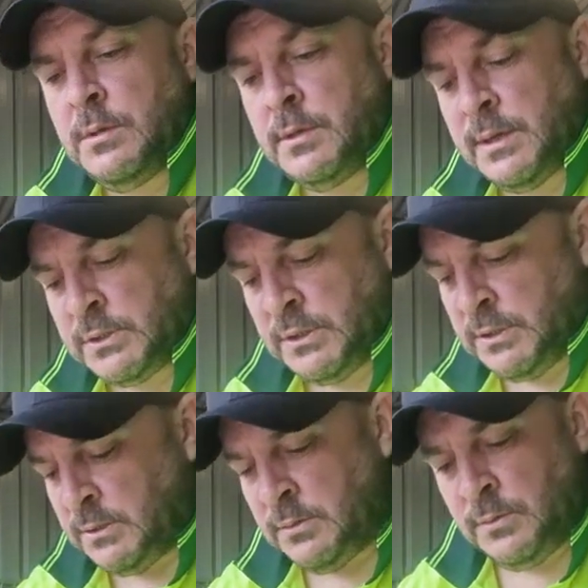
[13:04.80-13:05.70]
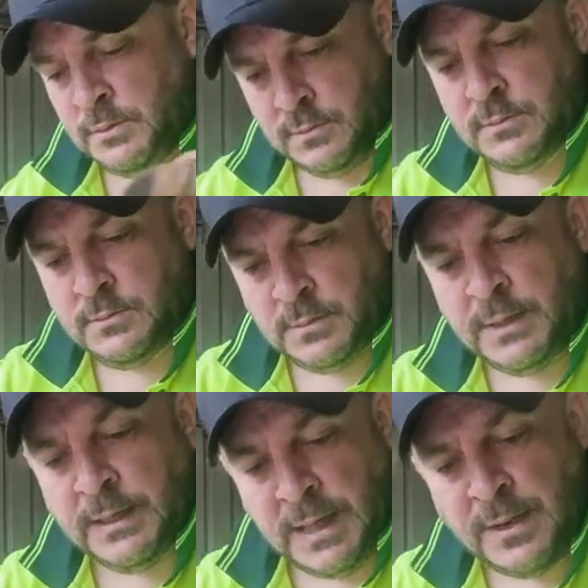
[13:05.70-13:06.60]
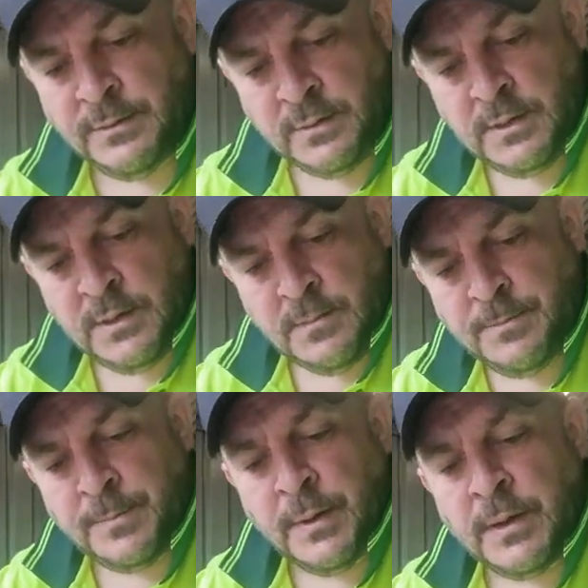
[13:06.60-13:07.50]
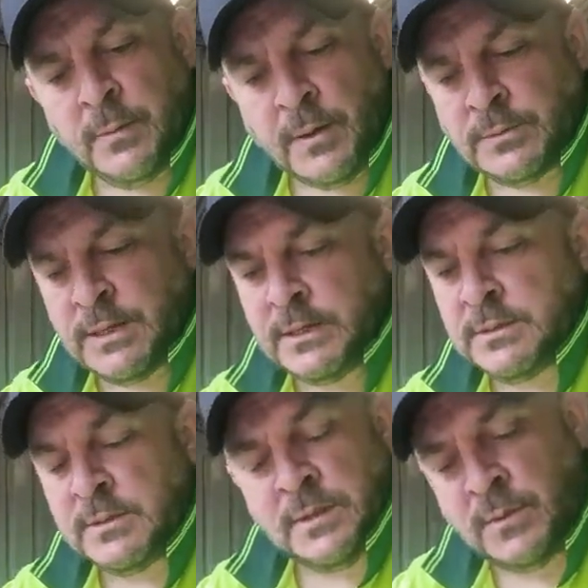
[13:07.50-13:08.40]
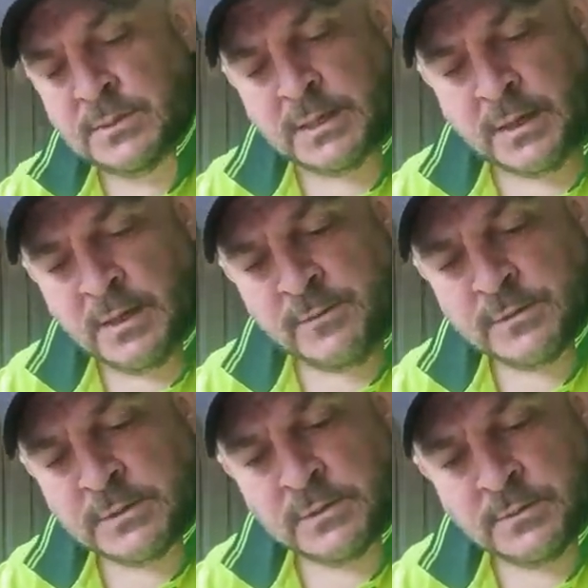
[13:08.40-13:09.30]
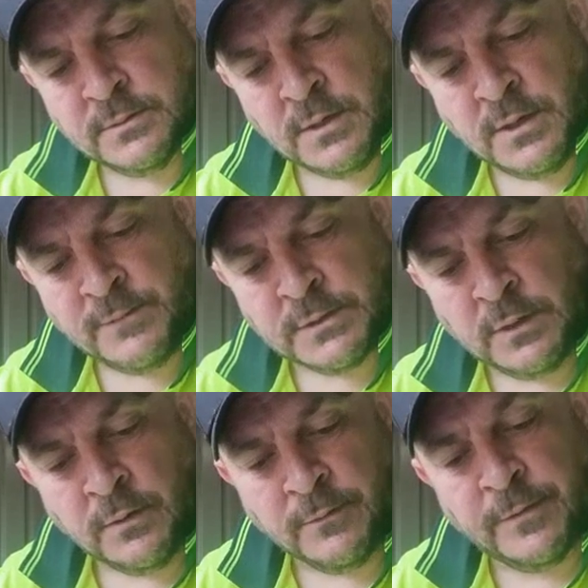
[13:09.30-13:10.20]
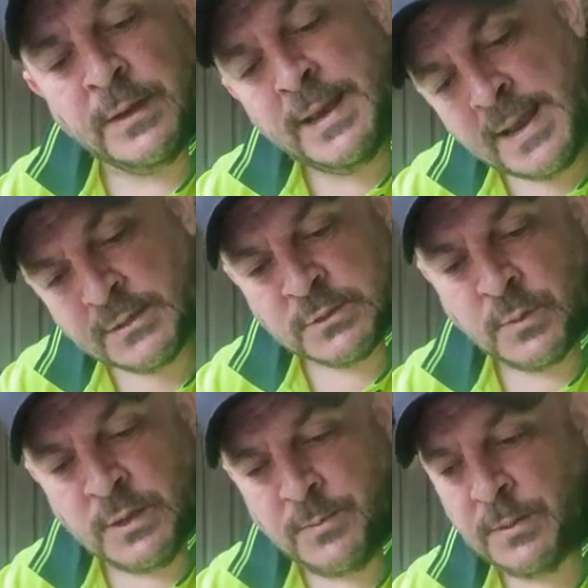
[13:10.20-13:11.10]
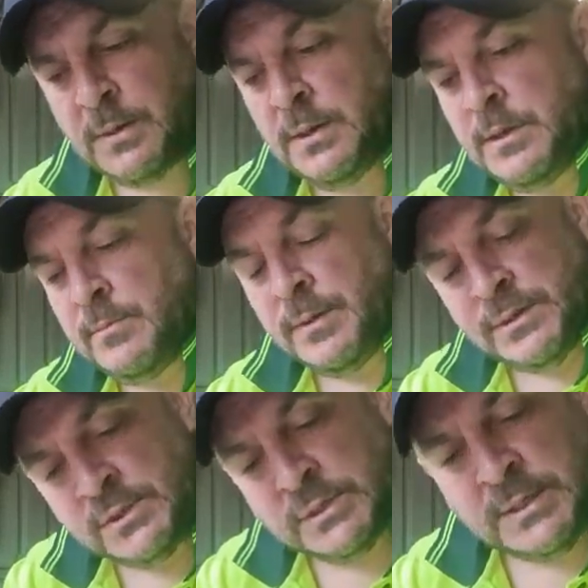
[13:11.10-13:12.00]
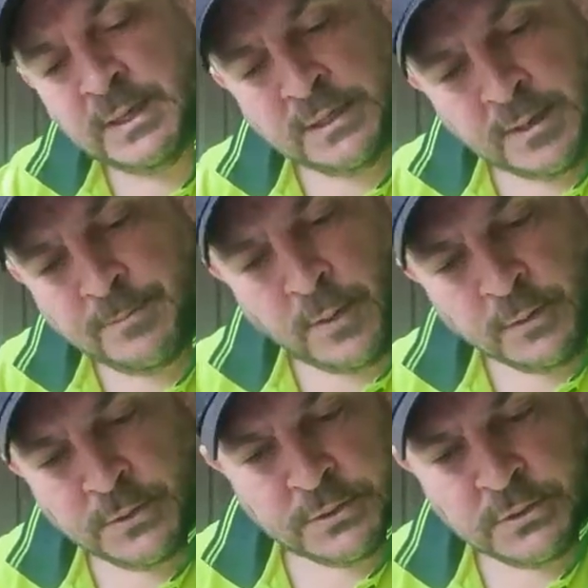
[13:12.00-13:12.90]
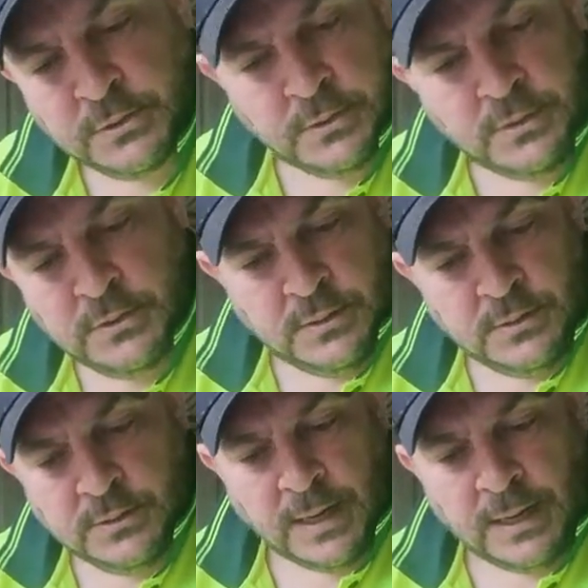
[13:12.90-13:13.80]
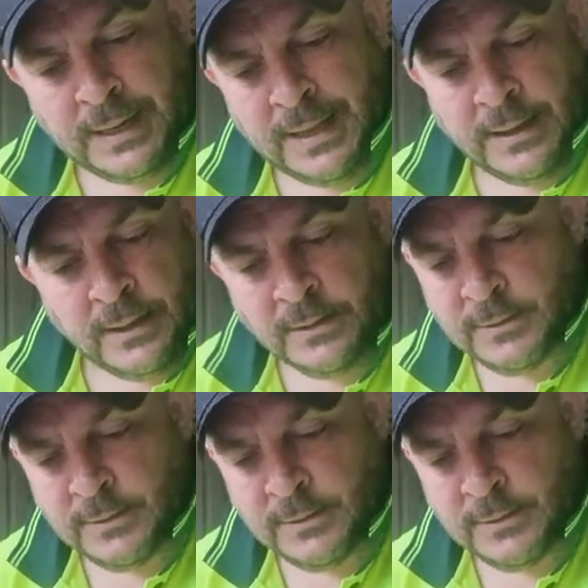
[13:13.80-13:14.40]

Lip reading: I'd actually do it again, but it won't take half as long for the next sweep. But it's just getting that polish, that layer,